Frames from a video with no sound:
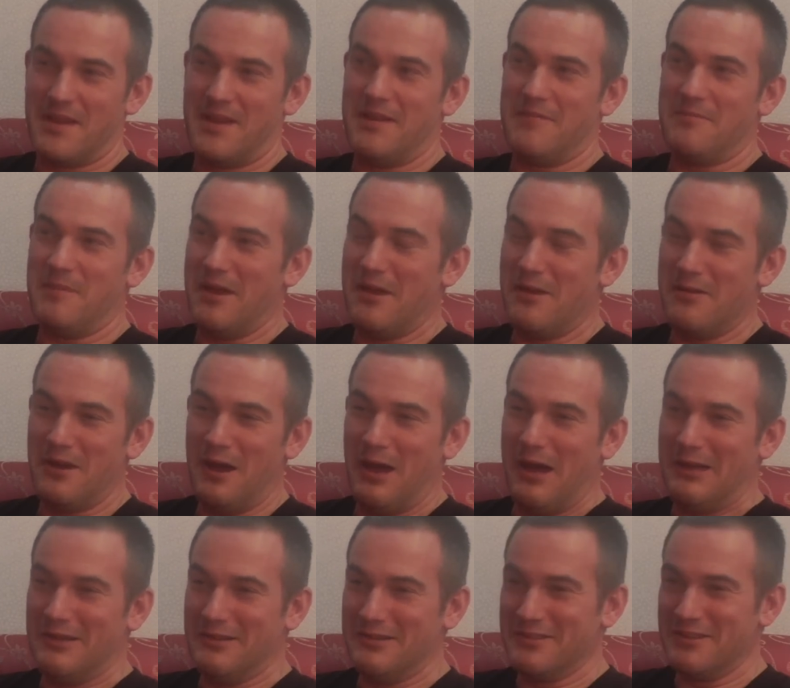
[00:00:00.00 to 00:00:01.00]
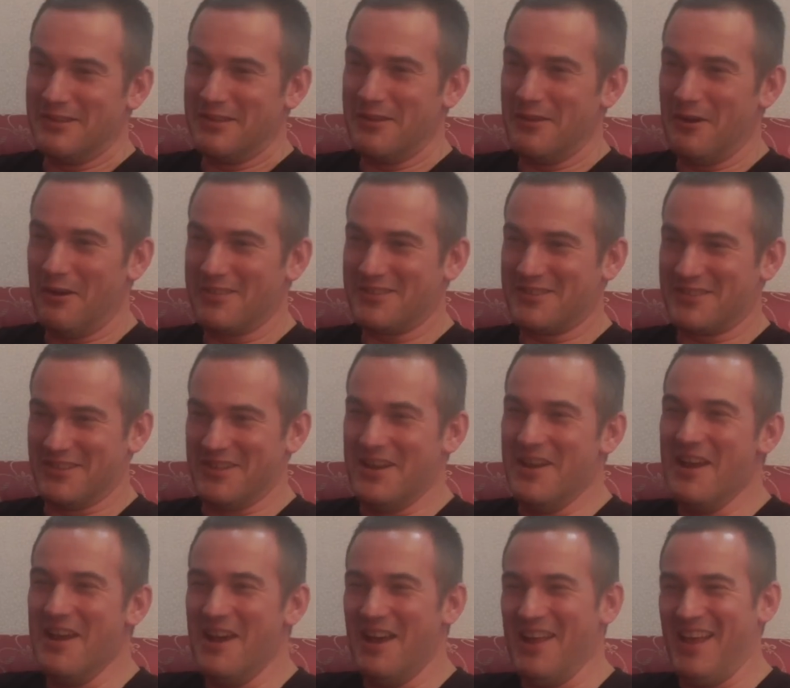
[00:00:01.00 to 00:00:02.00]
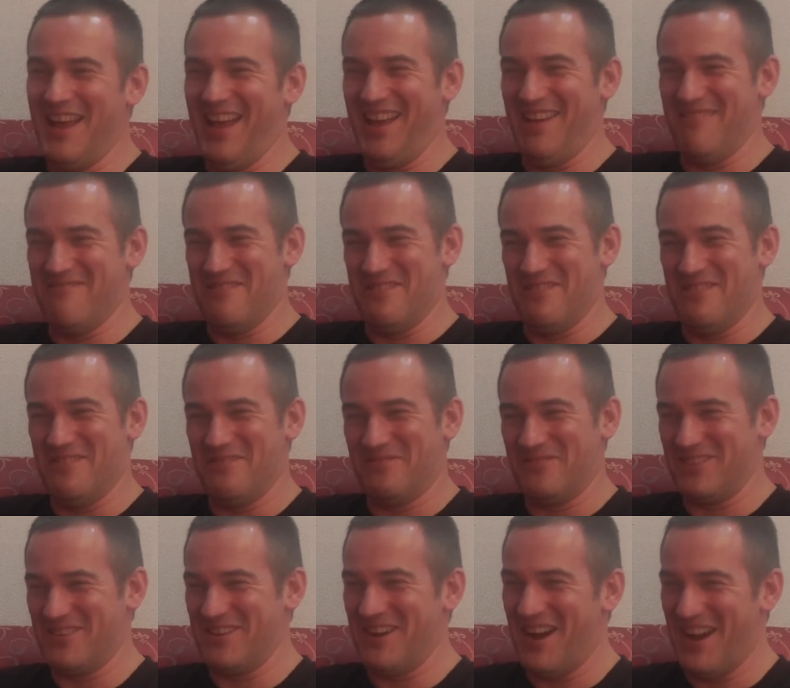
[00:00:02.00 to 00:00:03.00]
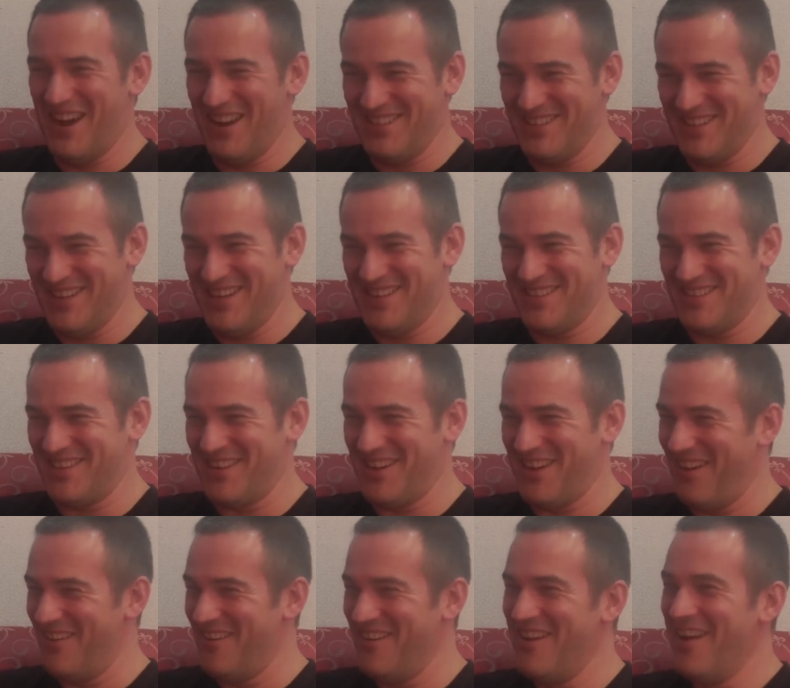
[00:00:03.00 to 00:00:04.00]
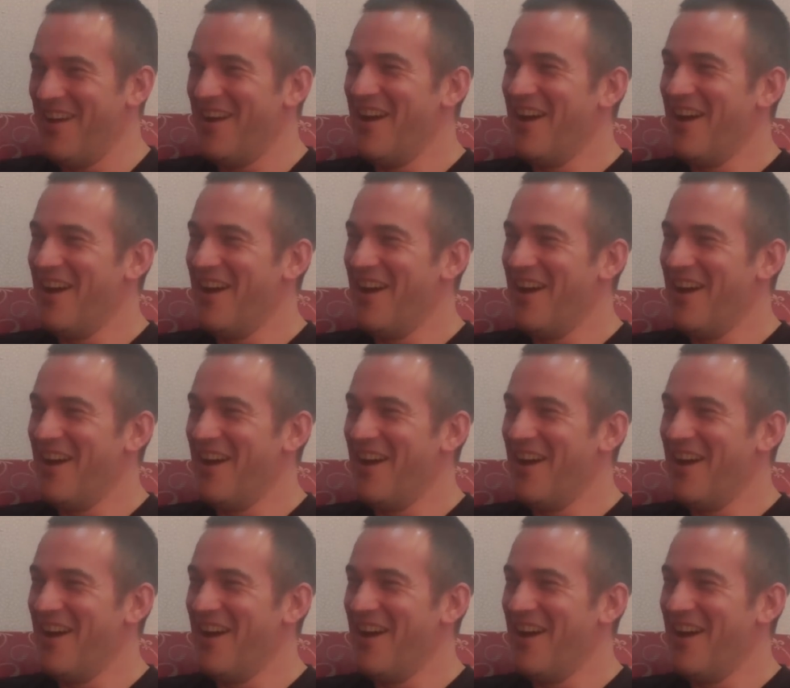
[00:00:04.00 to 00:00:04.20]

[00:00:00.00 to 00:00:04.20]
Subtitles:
have my own island and a yacht, and I would have retired years ago.